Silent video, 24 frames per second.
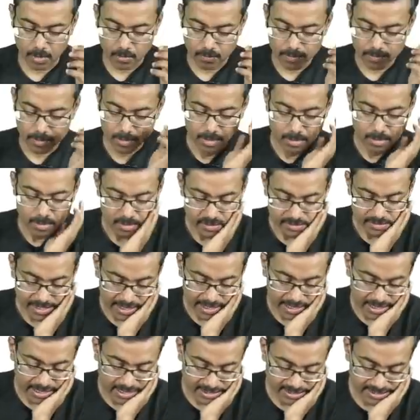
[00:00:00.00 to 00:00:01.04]
now,
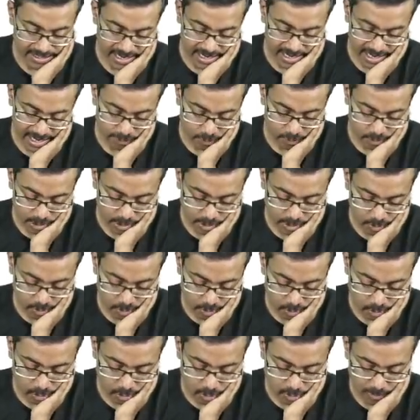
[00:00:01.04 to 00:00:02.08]
second cell I want
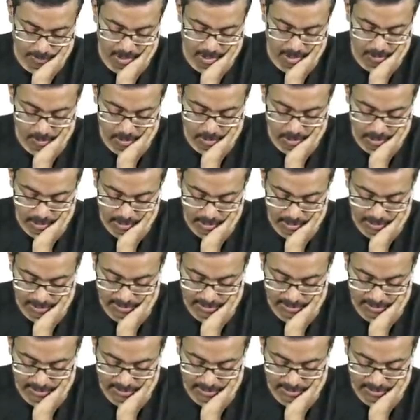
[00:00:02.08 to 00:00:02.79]
to know about